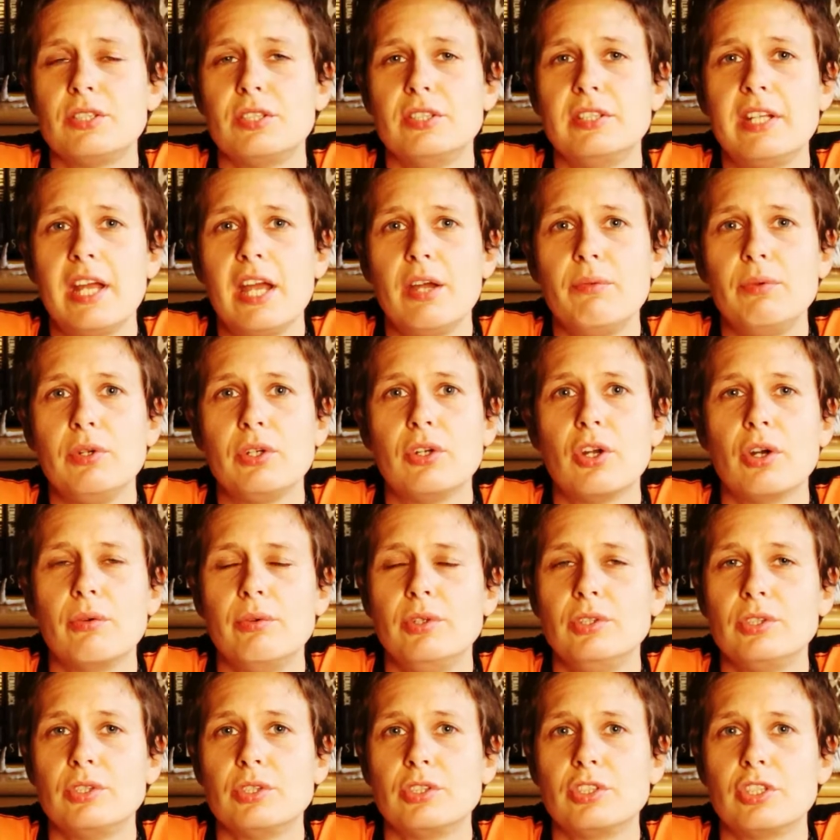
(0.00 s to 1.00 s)
Today we're
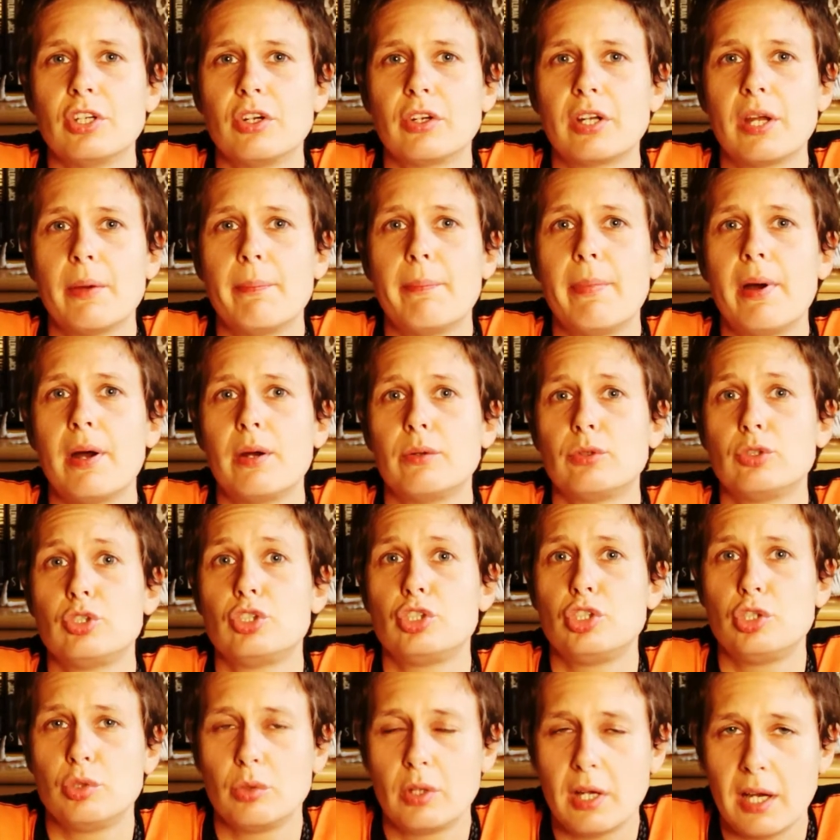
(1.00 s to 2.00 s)
going to talk about
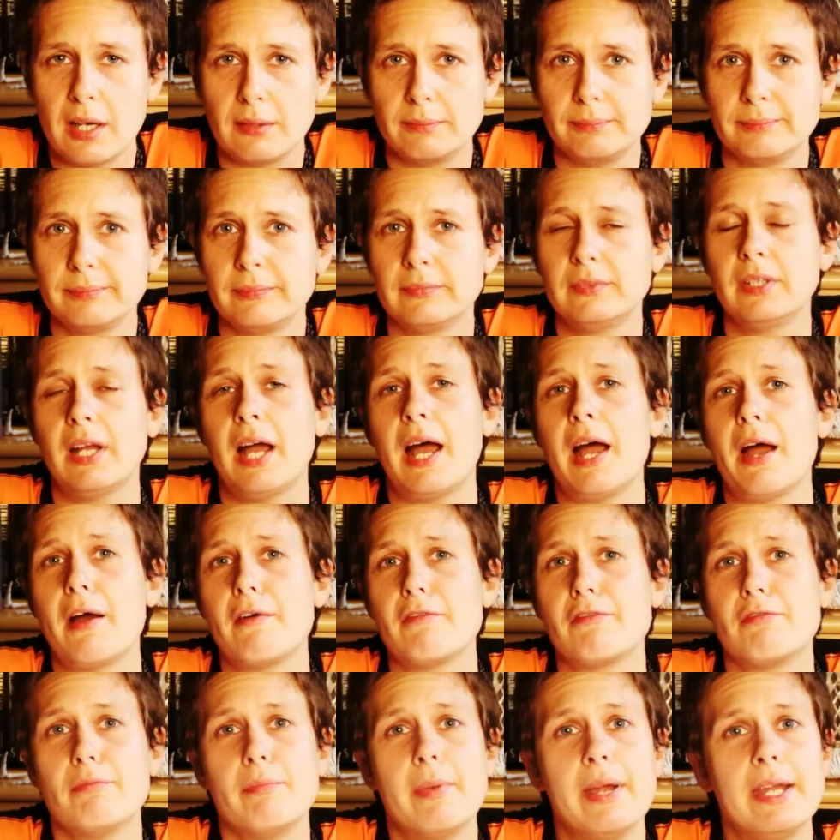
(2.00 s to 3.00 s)
sugar.
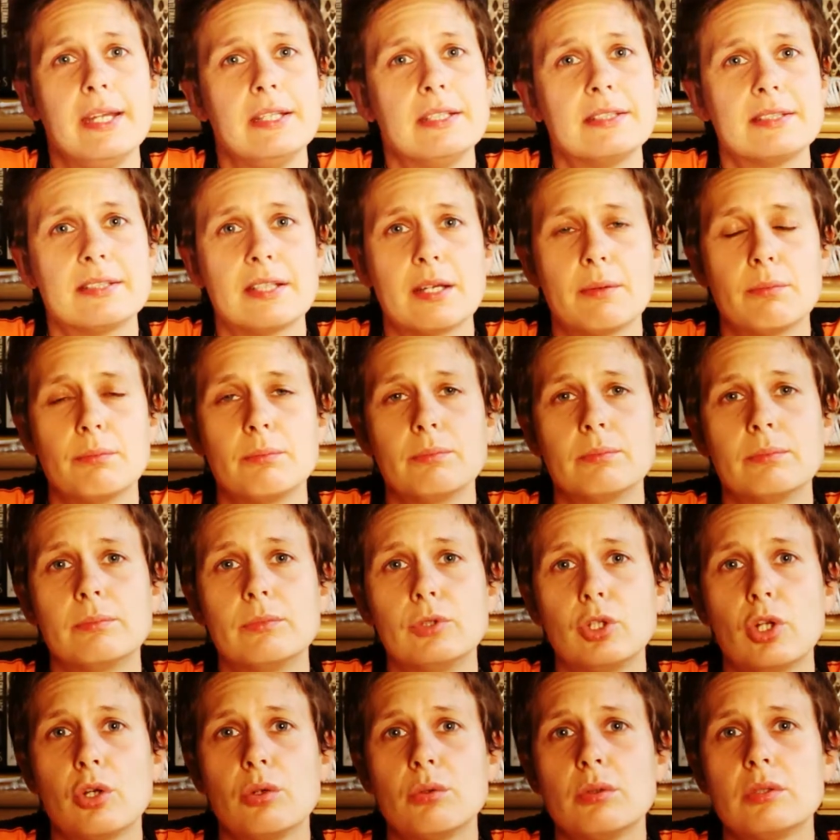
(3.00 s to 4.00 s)
I've made some
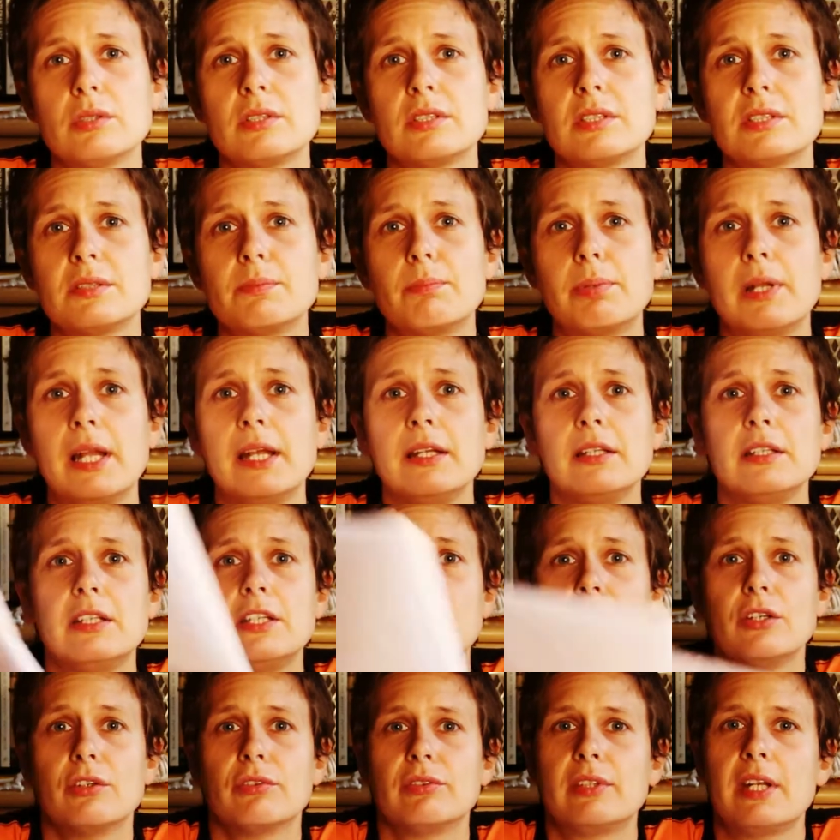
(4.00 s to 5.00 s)
notes,
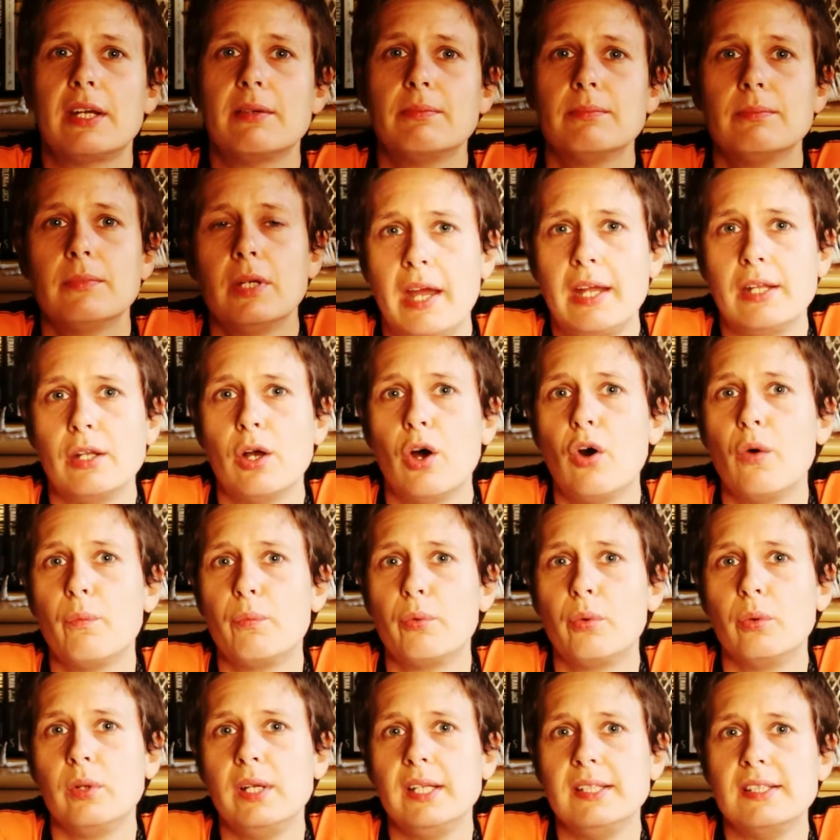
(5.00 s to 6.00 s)
plenty of them, and
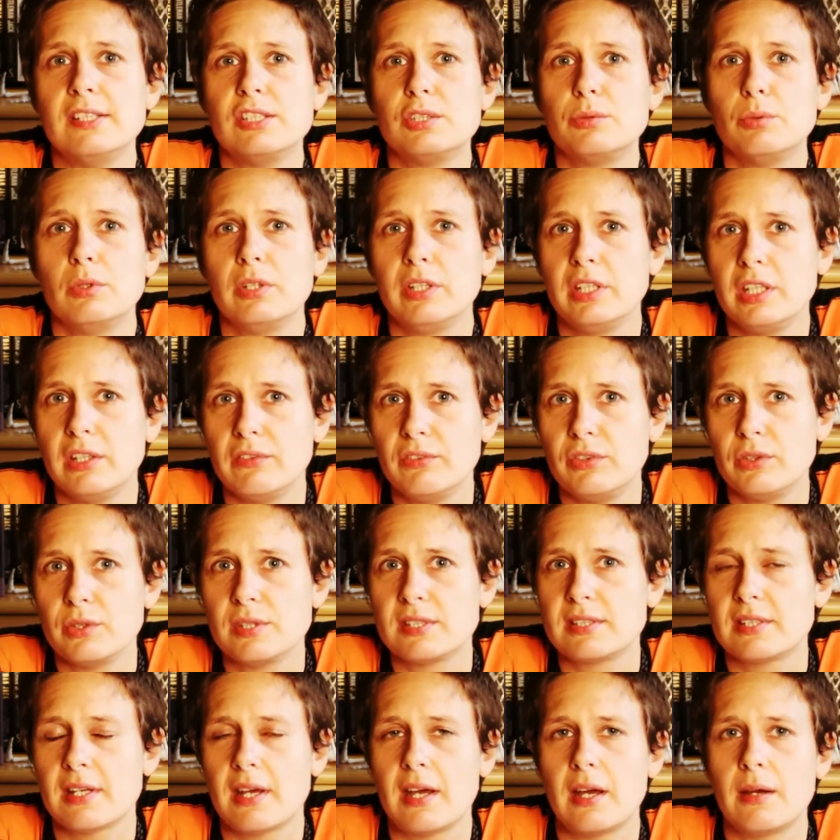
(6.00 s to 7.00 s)
hopefully this will give you
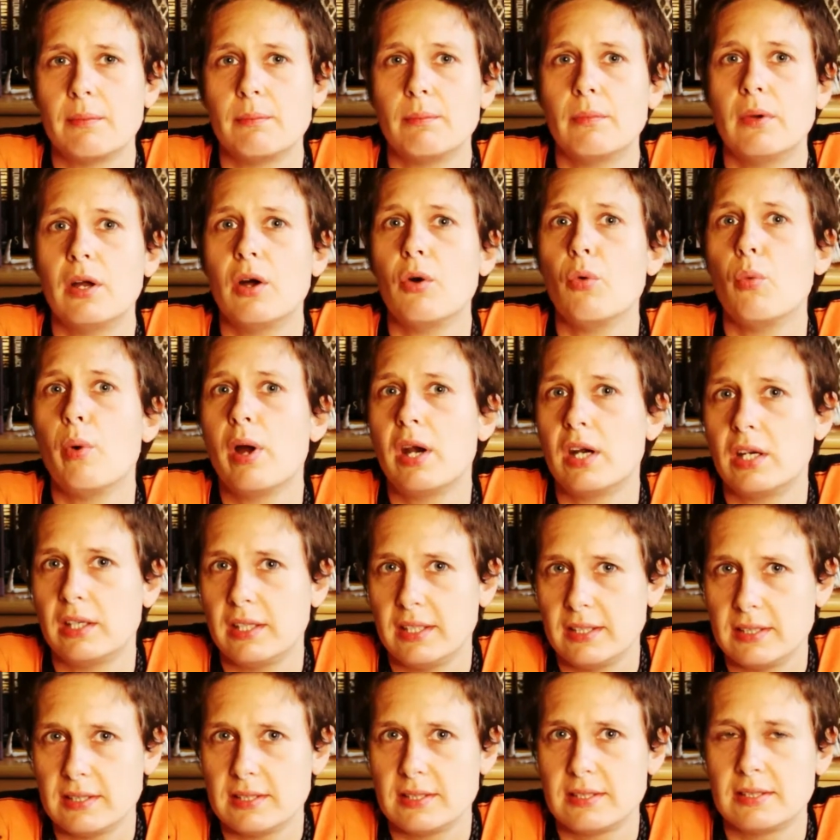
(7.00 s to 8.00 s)
some
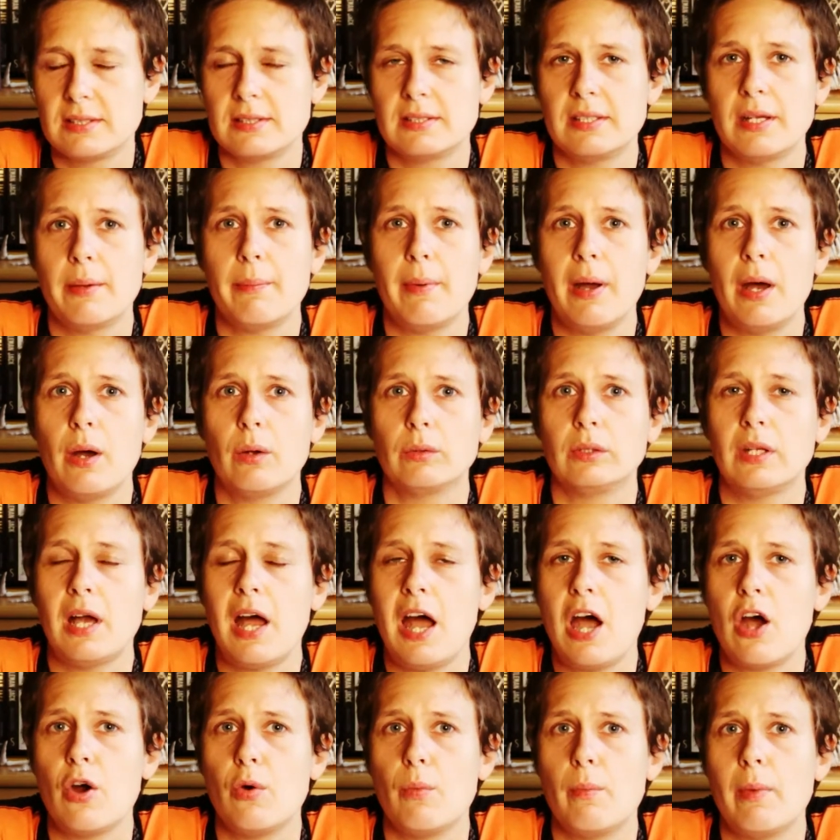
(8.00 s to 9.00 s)
awareness about
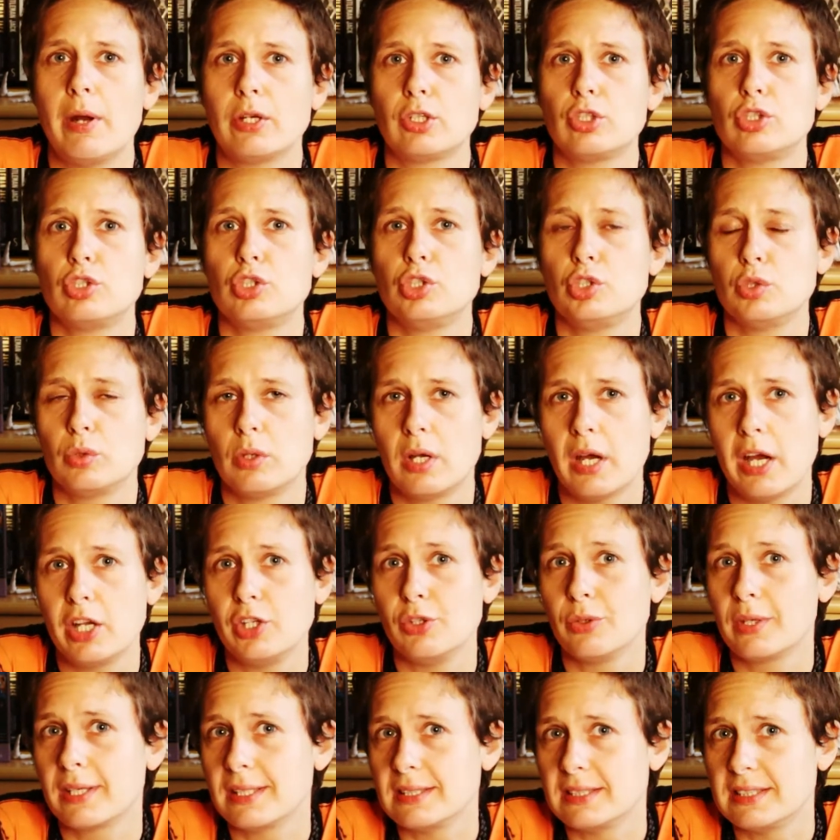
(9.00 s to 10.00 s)
how much sugar
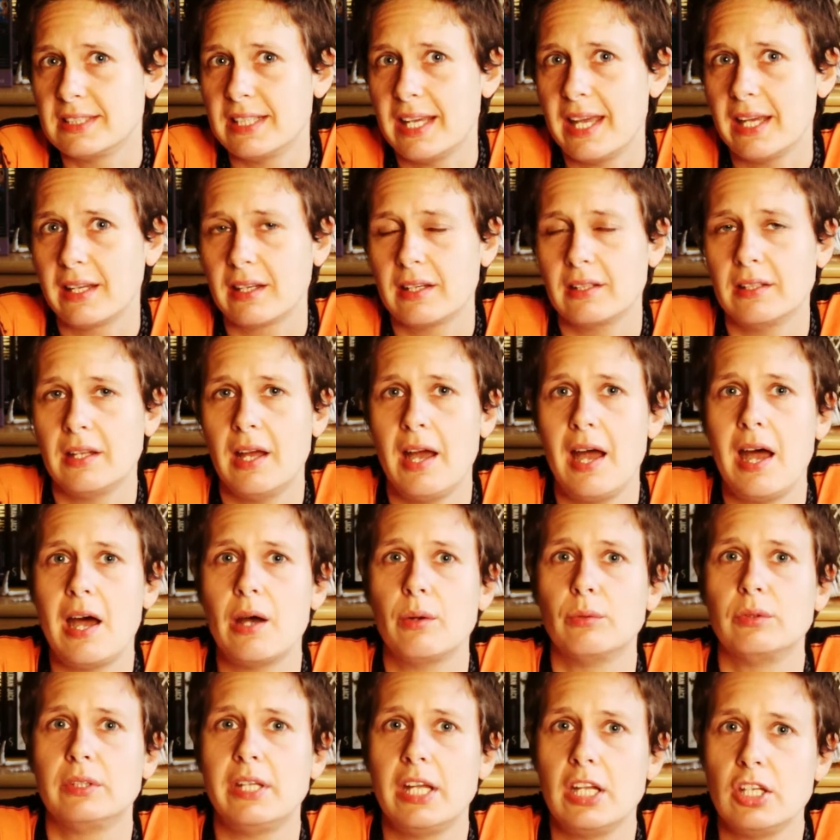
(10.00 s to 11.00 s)
you can take and
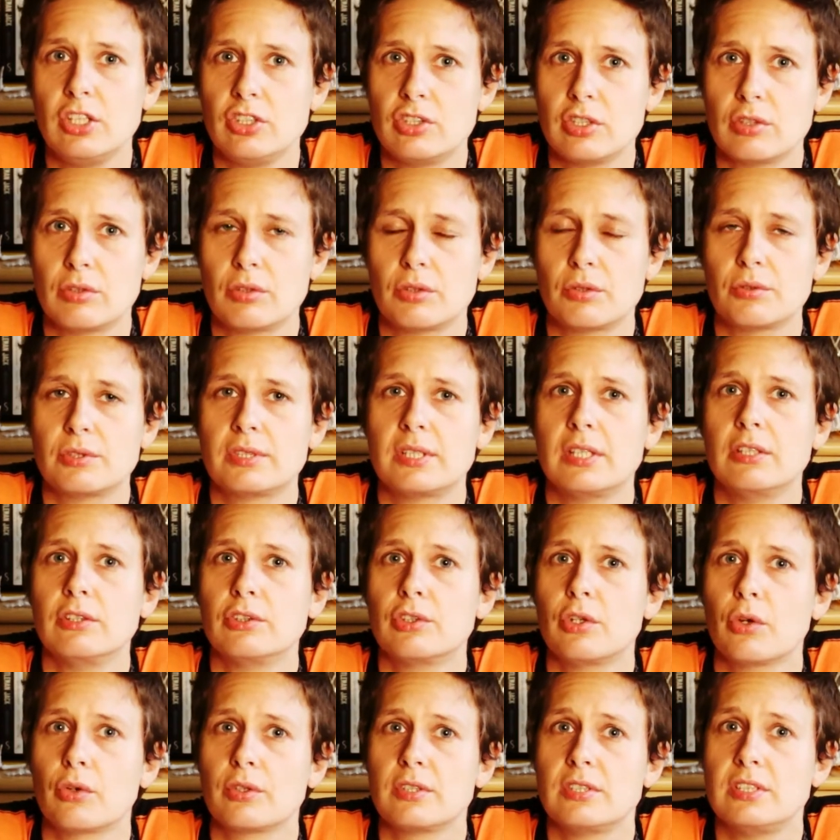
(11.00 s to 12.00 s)
how dangerous
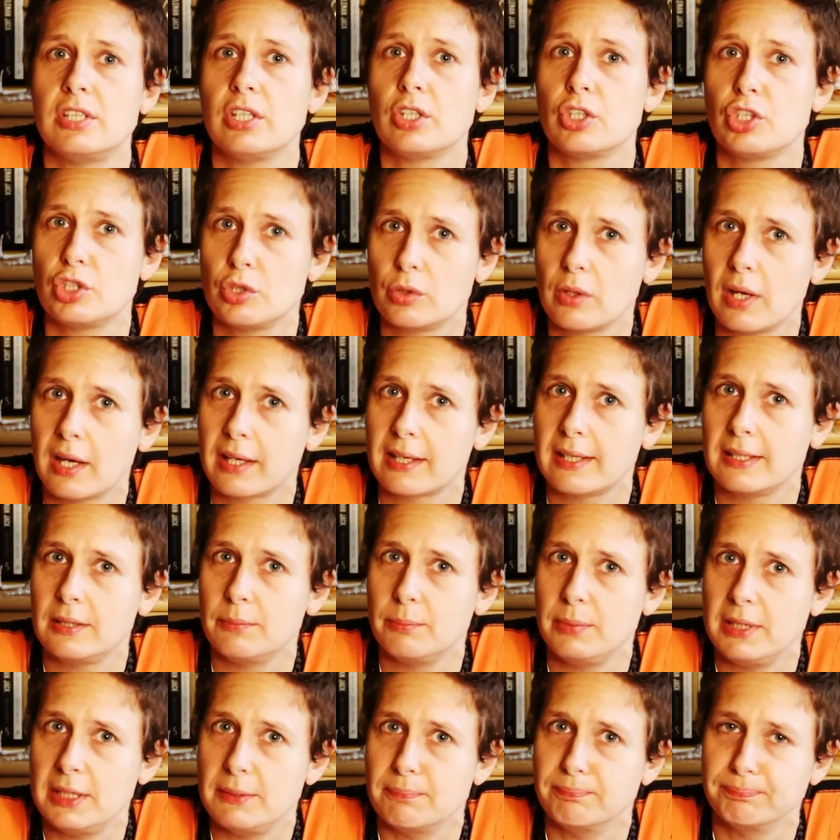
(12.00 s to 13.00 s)
and toxic sugar
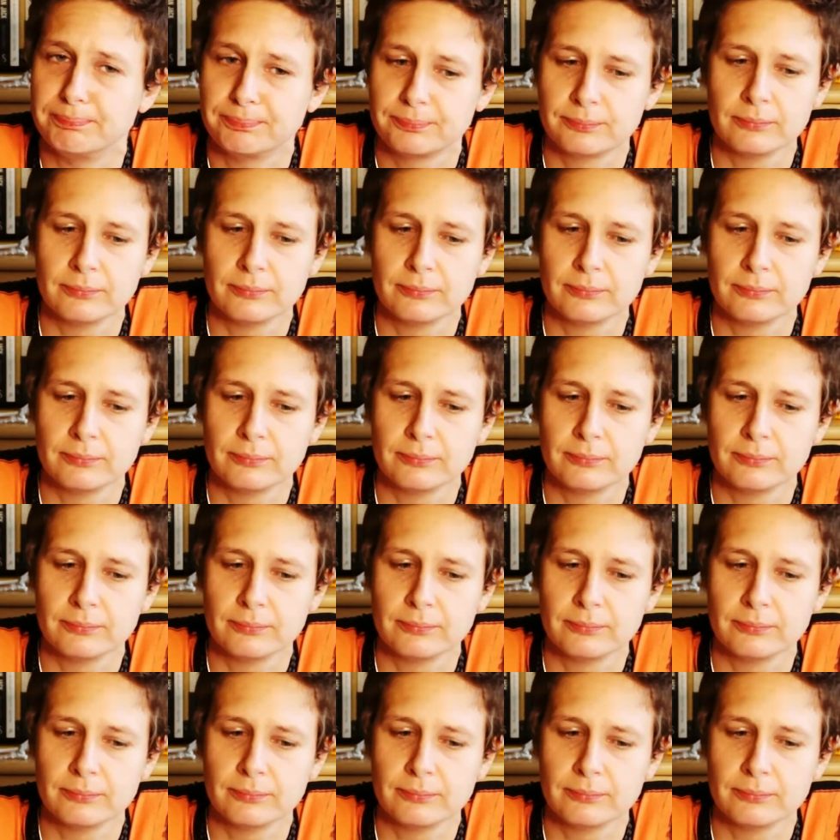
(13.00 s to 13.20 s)
can be.